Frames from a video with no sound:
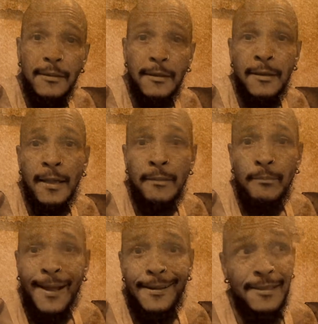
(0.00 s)
And then
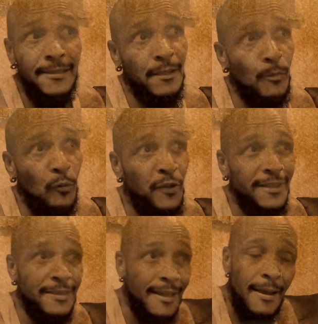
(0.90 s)
my cousins moved
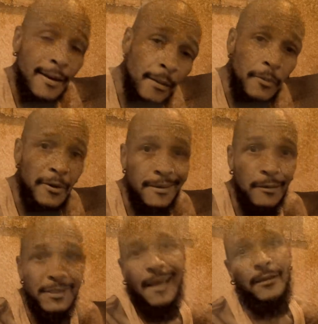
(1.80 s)
into that neighborhood and they was
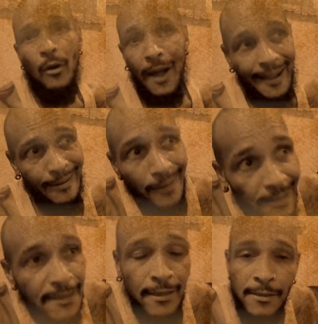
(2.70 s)
like, yo, I got a
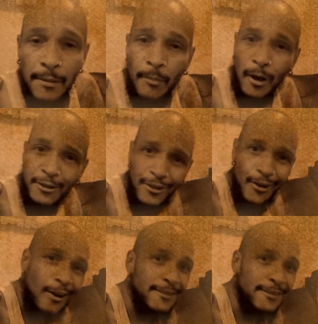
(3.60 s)
cousin into martial arts.